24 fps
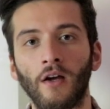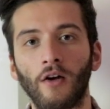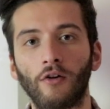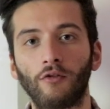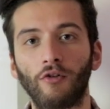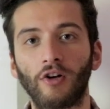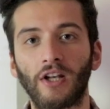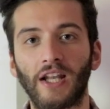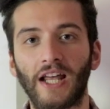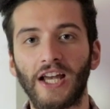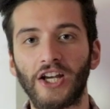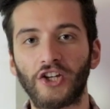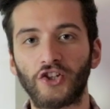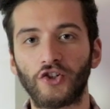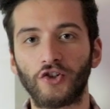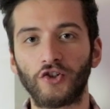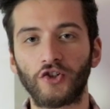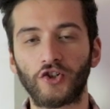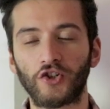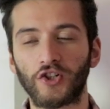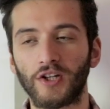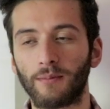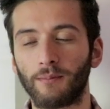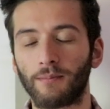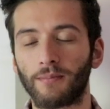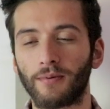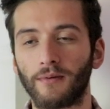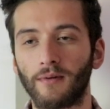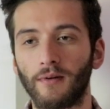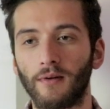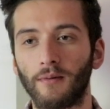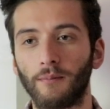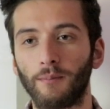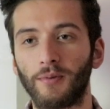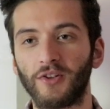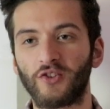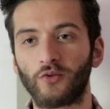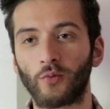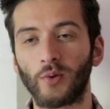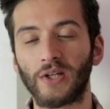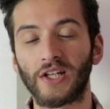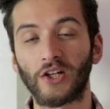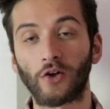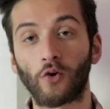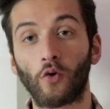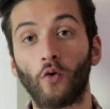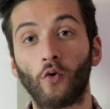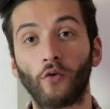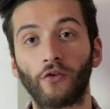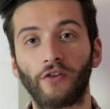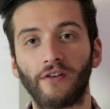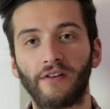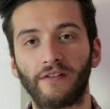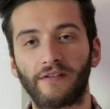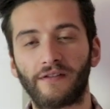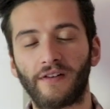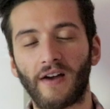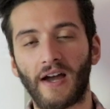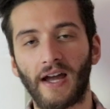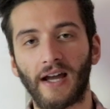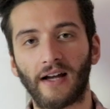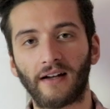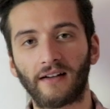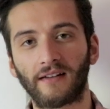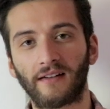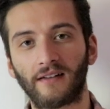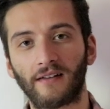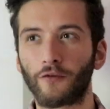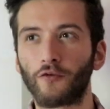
relationship between cause and effect.